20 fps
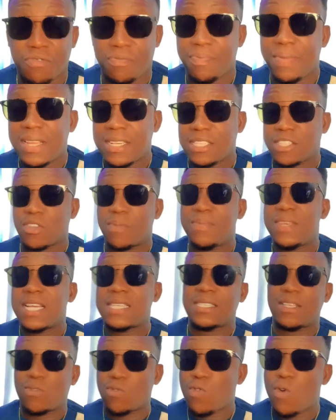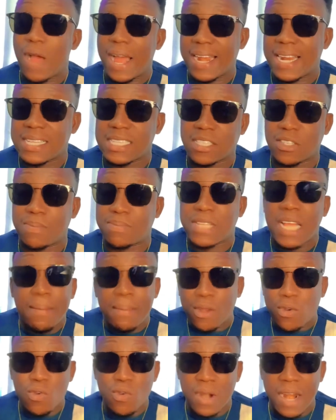made some years ago and that's some time
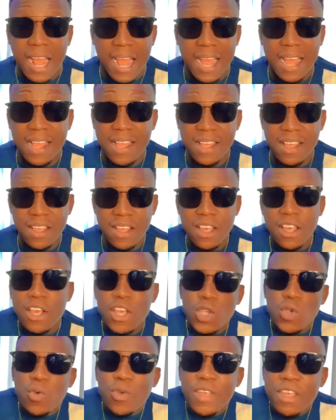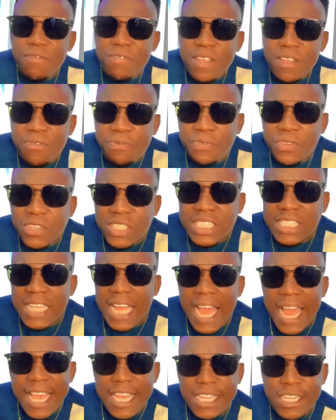ago now, you will even feel
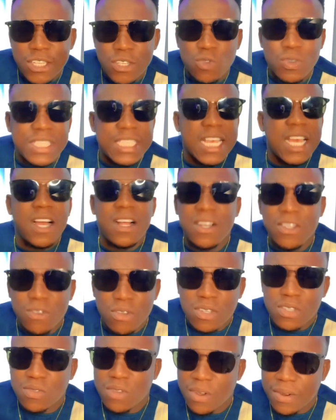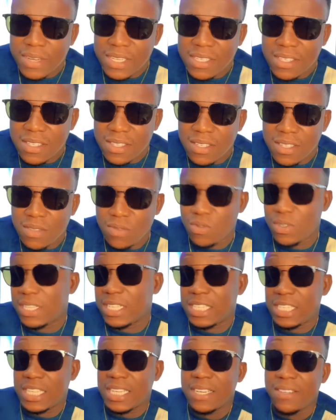shy to tell your stories to the
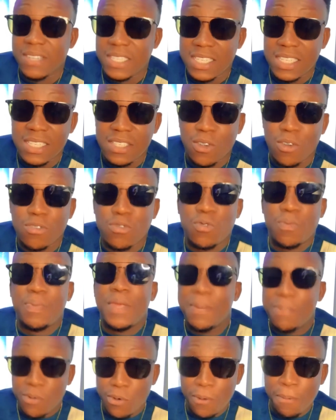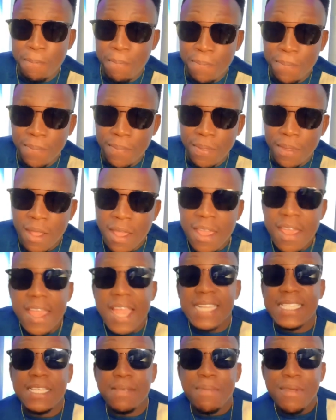generations or to people.
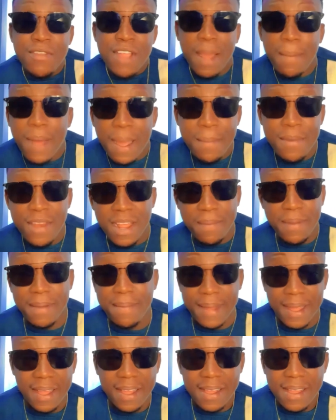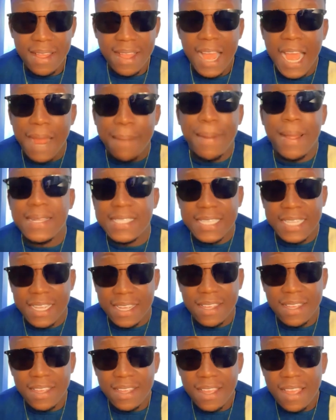Iti minu aba minu abema abante
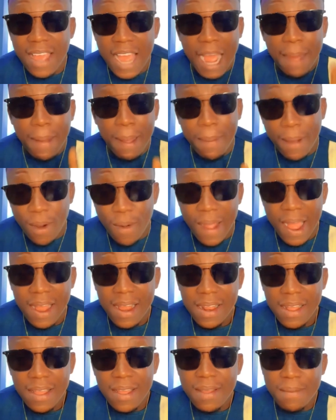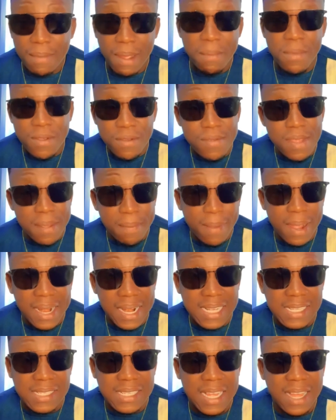ababa wa mami uye man
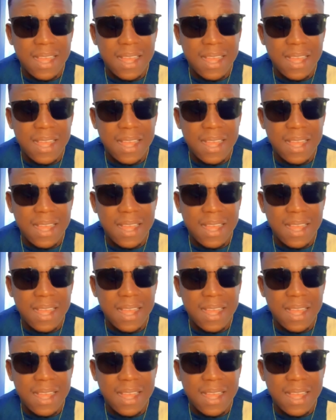ansa